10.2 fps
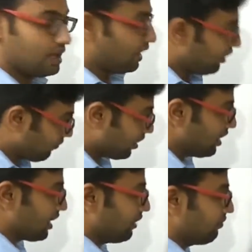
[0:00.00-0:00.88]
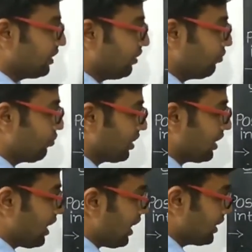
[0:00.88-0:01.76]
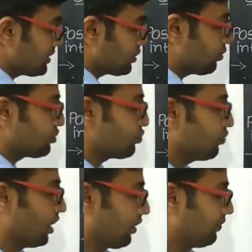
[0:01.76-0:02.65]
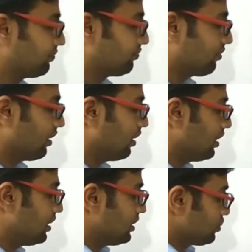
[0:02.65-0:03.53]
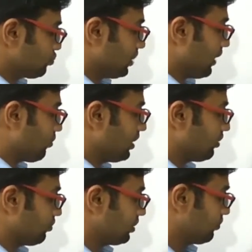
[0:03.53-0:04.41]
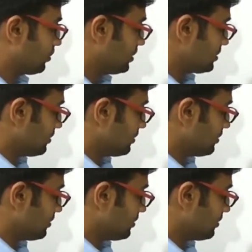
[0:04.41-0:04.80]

and one time we have to take r is equals to 1. So according to the Euclid's